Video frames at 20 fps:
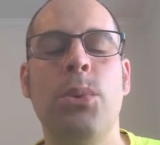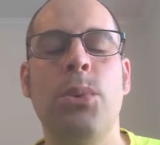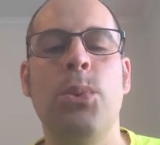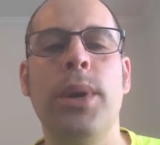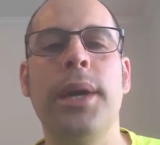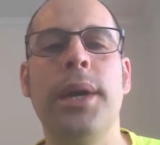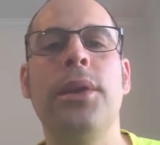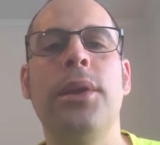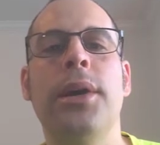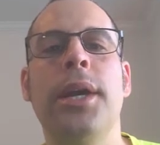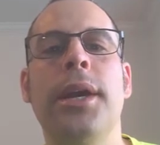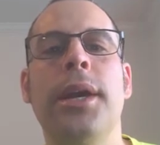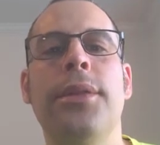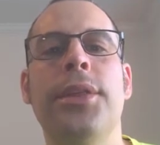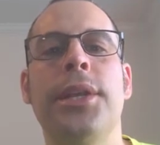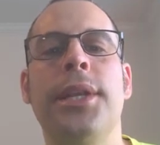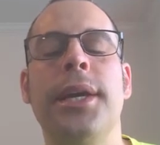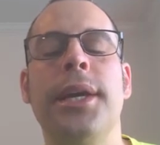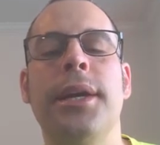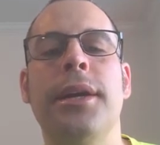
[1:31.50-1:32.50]
We're looking at
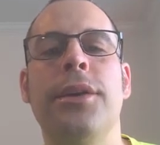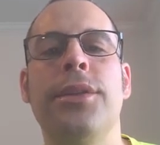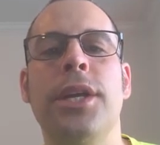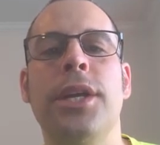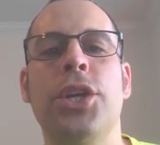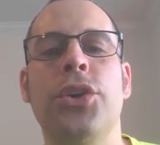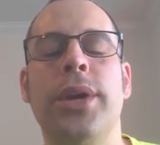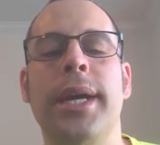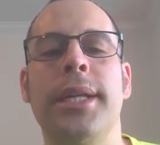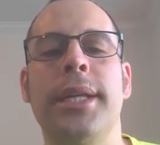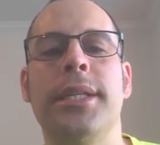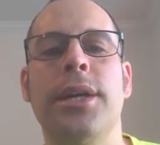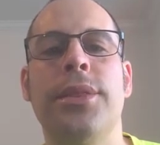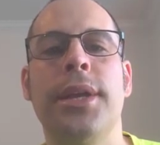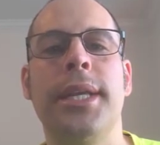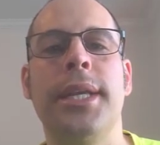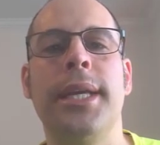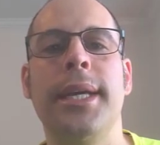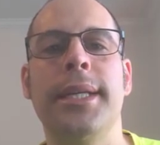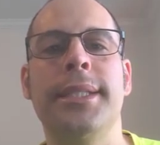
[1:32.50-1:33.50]
the ticker that trades on
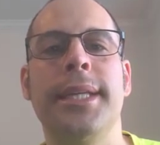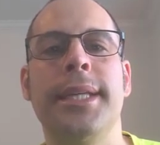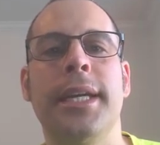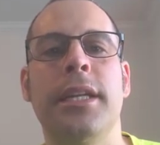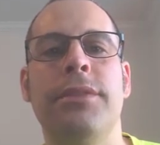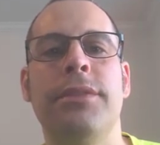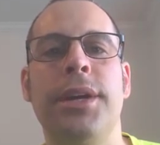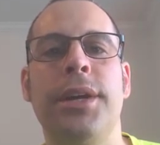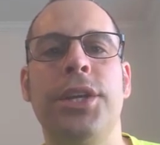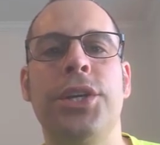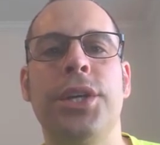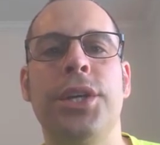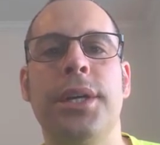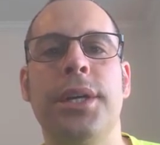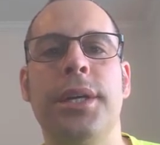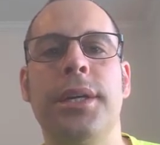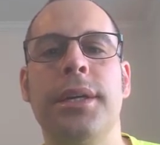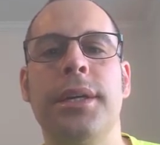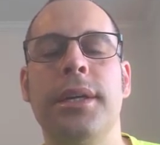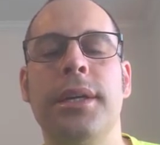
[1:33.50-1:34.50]
the TSX
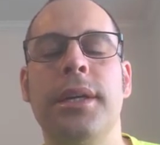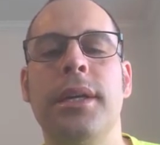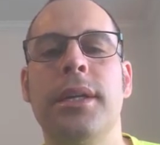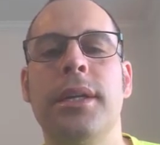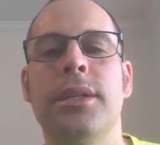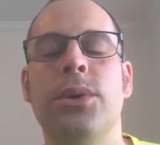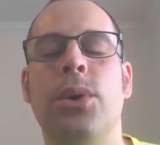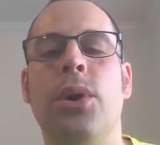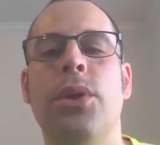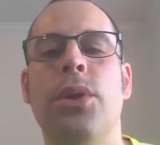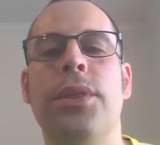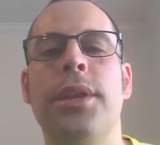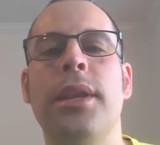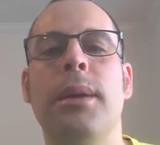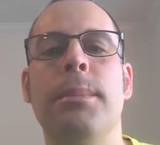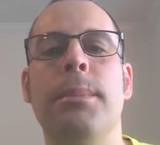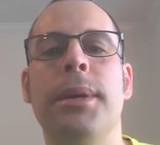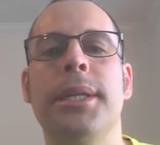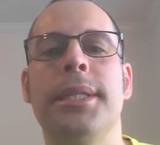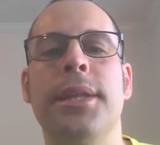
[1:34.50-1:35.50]
venture, so all the
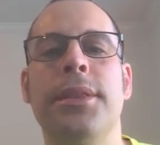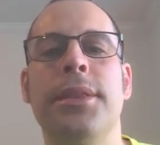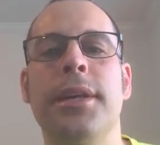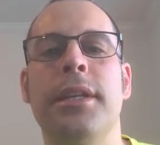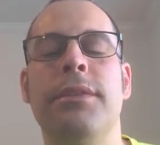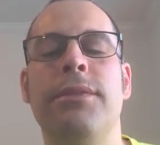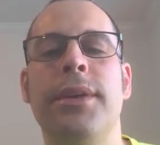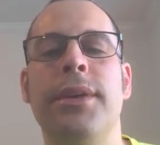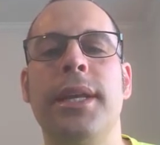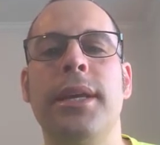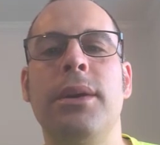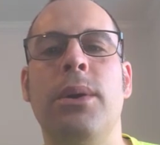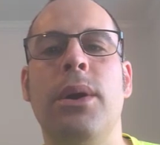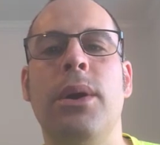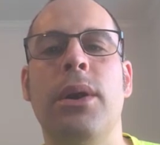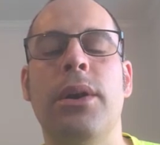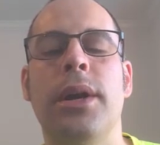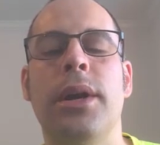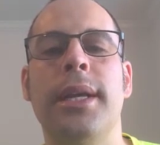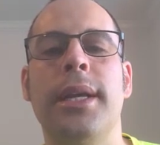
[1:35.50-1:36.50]
numbers in this video
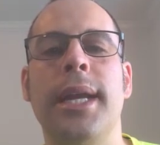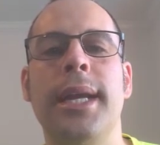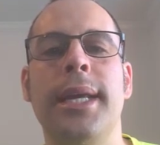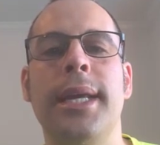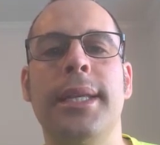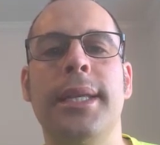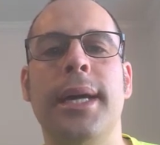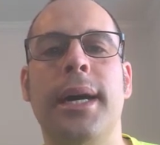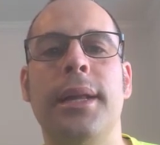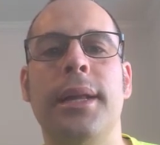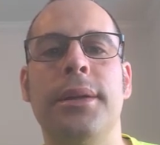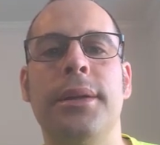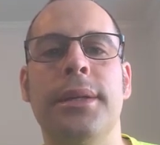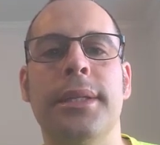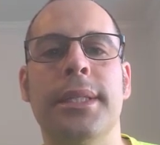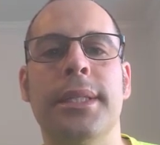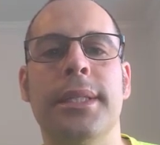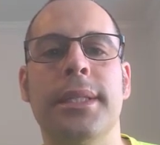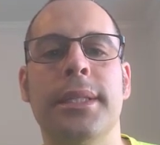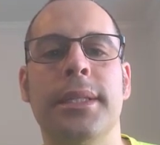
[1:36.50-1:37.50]
are in Canadian
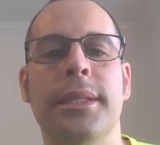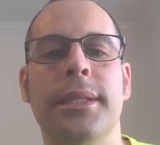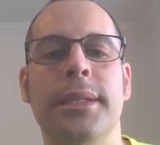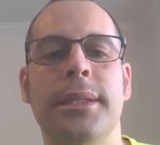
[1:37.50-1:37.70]
dollars.